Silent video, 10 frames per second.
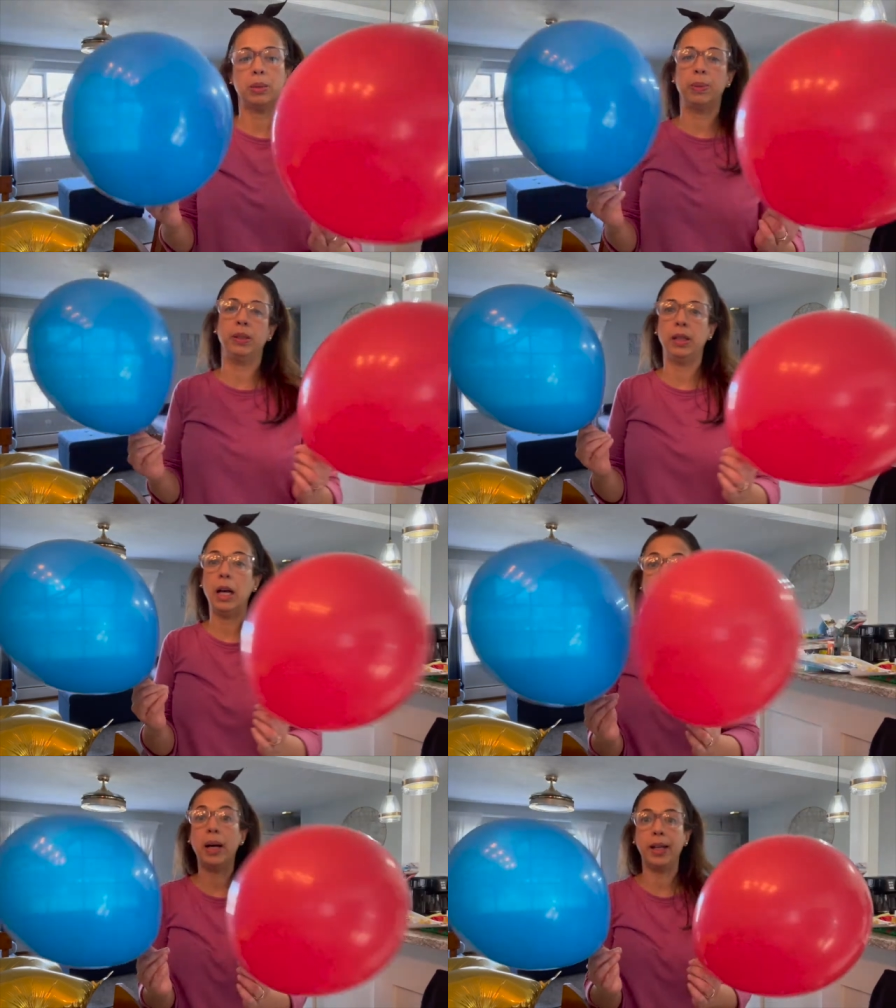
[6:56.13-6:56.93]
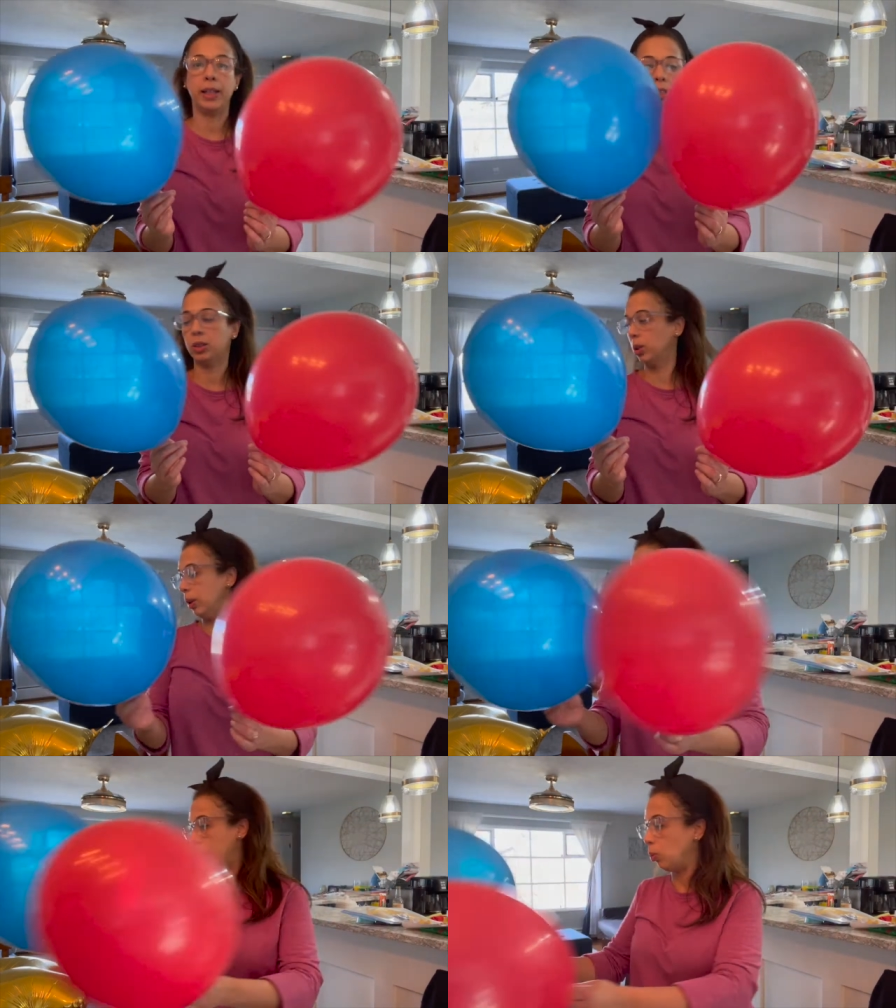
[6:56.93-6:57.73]
But I'm eyeing it, so,
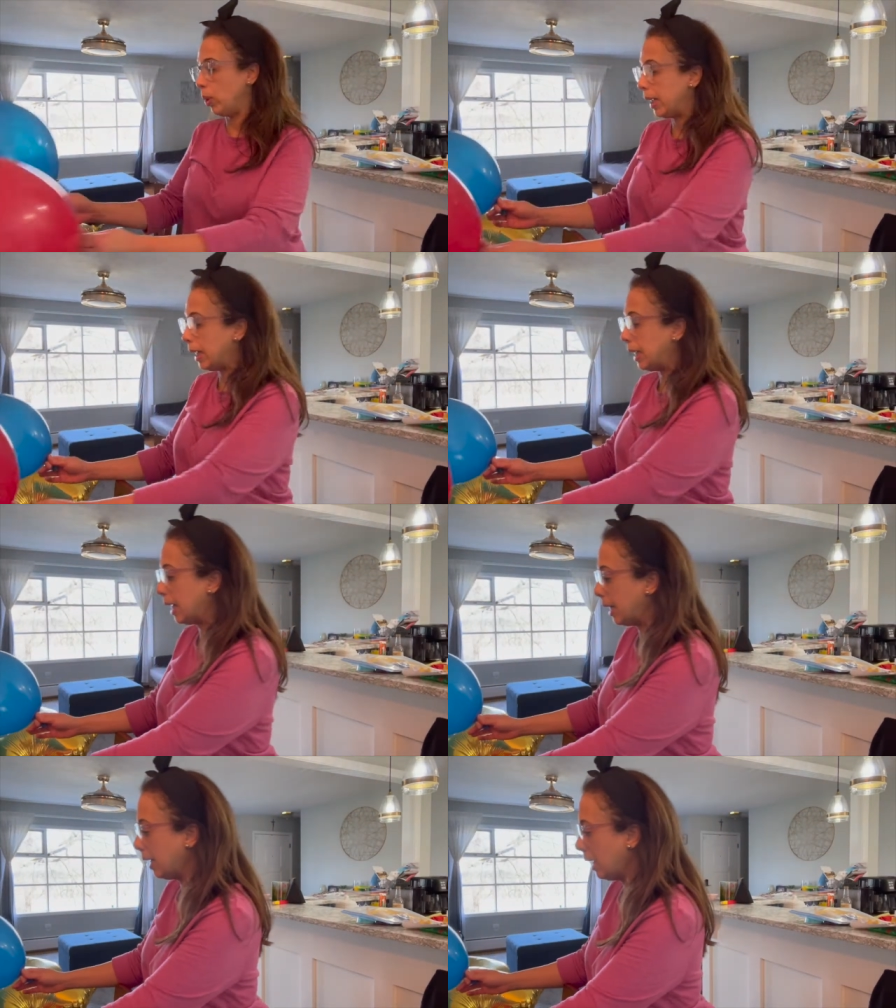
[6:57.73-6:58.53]
and I'm winging it.